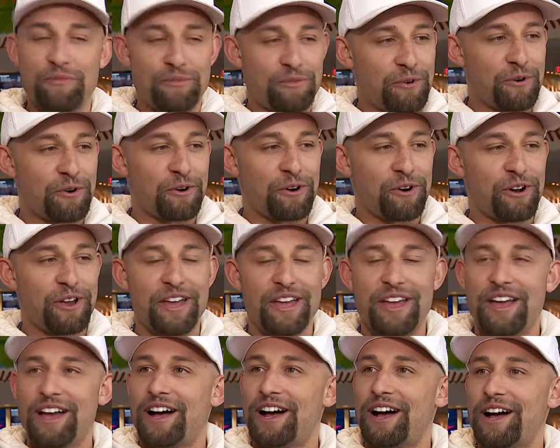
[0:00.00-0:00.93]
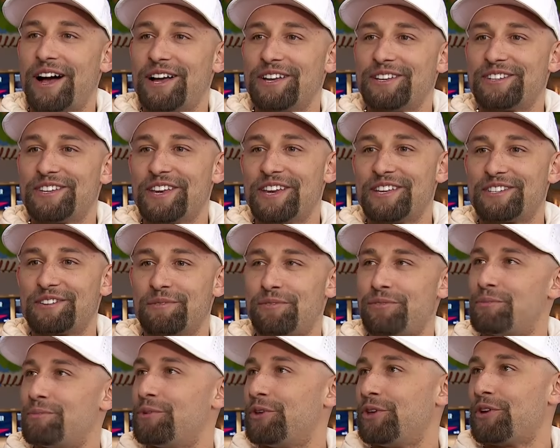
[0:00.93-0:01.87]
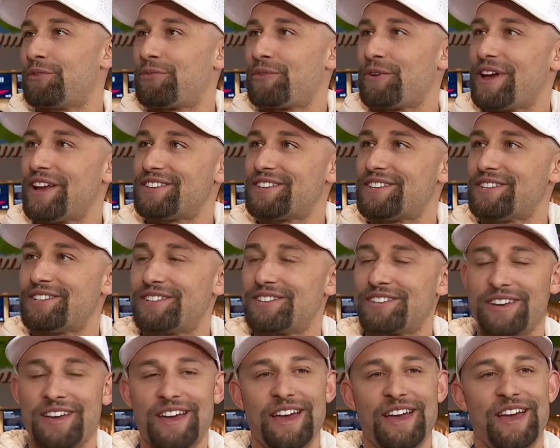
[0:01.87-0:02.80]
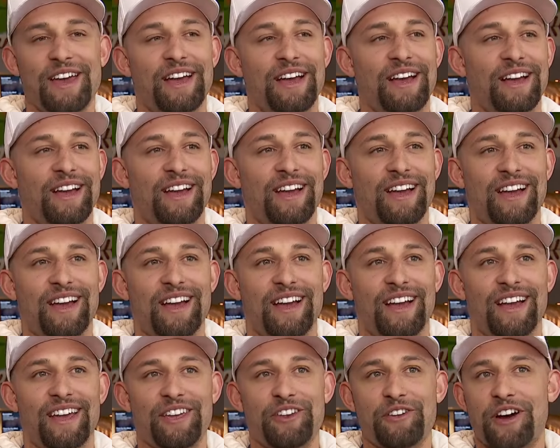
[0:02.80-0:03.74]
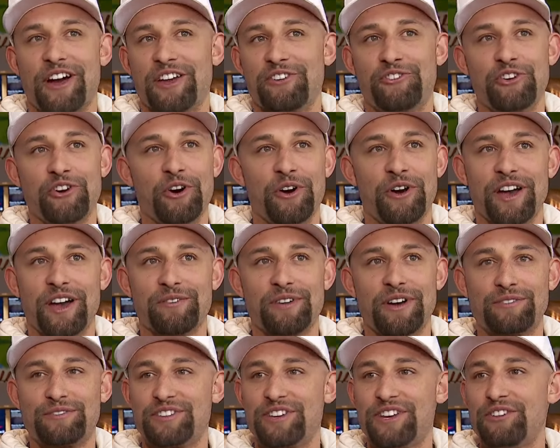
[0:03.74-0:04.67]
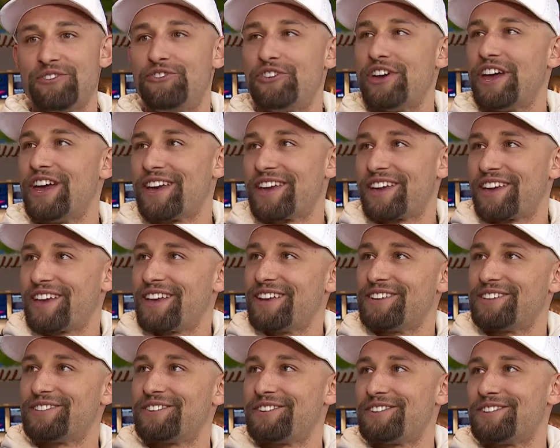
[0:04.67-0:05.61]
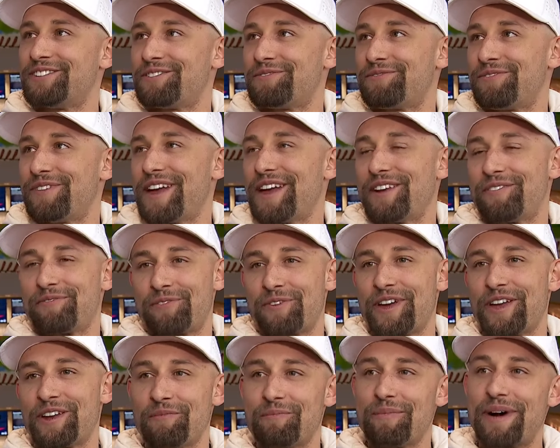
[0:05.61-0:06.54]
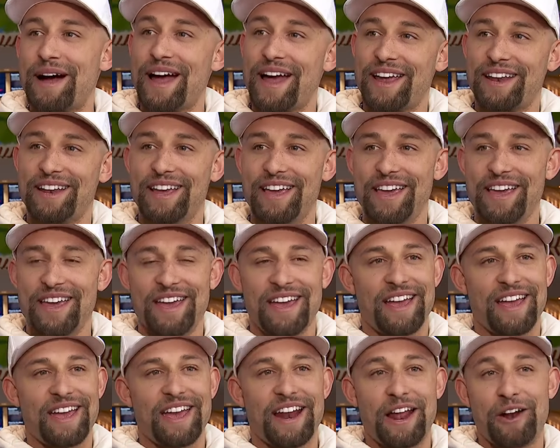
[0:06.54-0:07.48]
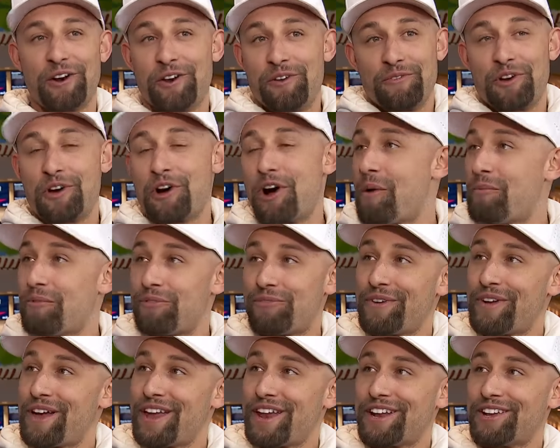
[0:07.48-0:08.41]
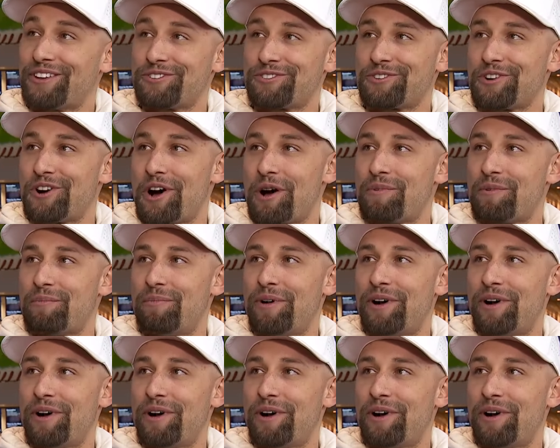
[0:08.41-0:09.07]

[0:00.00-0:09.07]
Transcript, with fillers: before, uh, seeing some familiar faces. Uh, you know, I joke. I've, I've seen Jake is, is a fan friend of mine and I don't even call him a fan. I just call him a